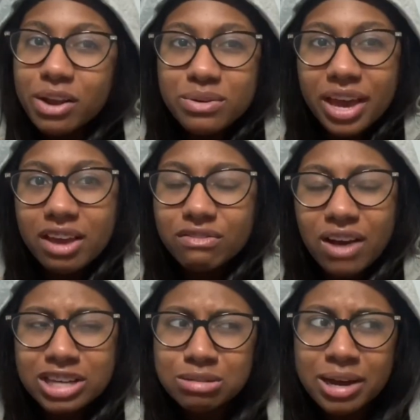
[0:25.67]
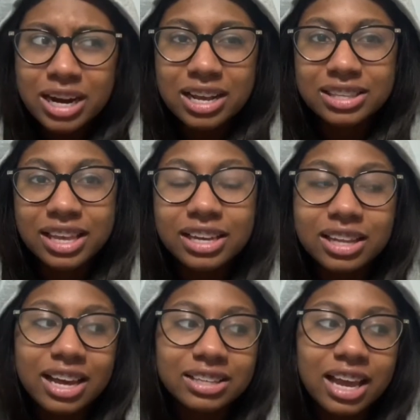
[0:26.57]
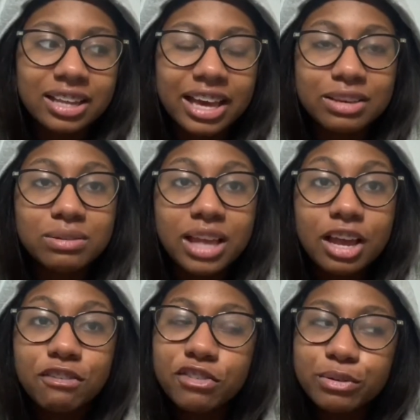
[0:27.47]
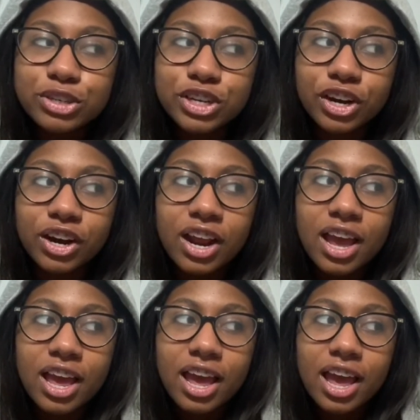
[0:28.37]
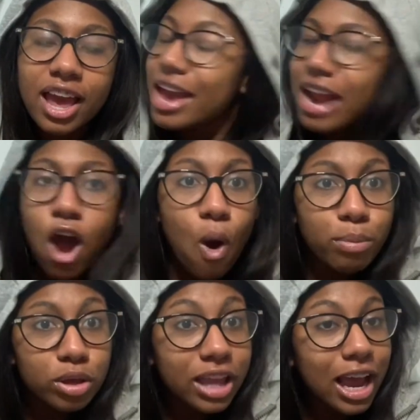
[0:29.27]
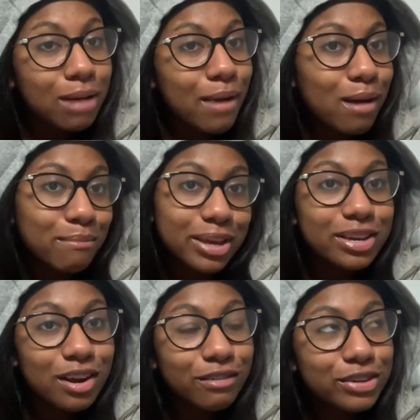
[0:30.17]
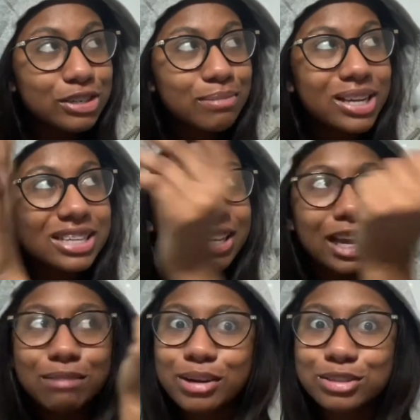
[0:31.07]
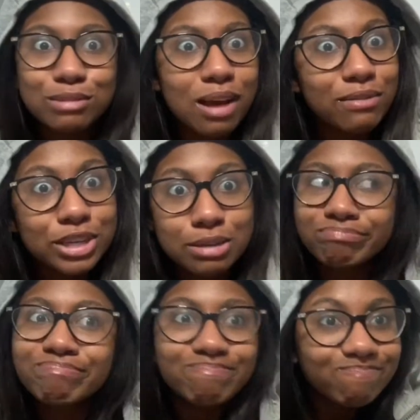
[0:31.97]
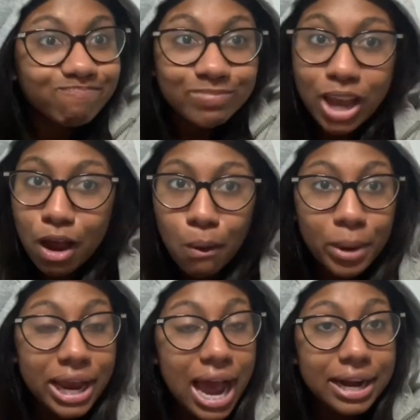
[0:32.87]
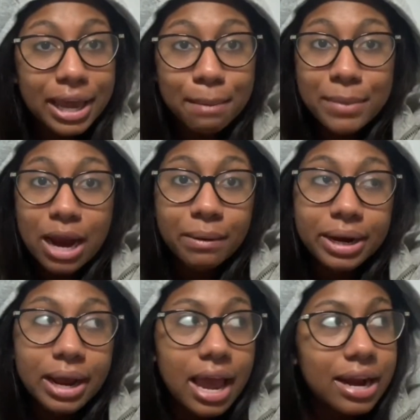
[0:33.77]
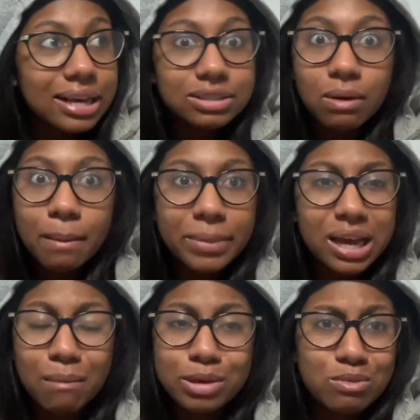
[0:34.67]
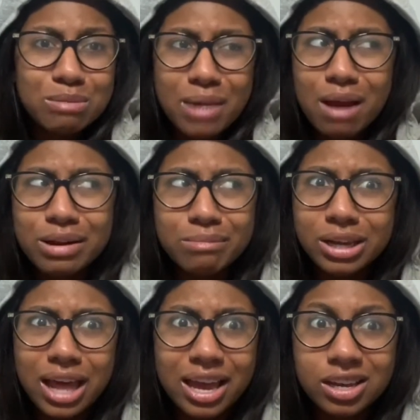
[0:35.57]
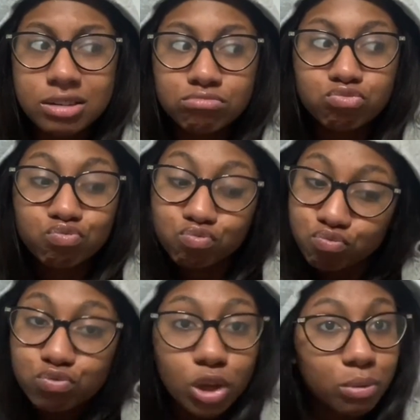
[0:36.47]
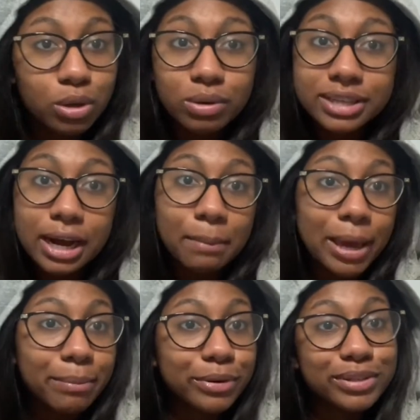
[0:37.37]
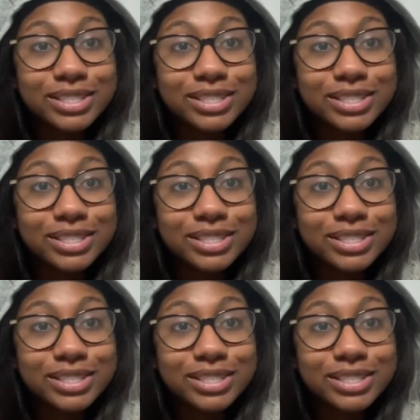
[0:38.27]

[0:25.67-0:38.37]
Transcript: You can't find somebody that think like that. Like you think future and I hope you think about me in your future because I think about you in my future. We gotta get married. And that's all I'm I mean, we married, but like, we gonna sign the papers.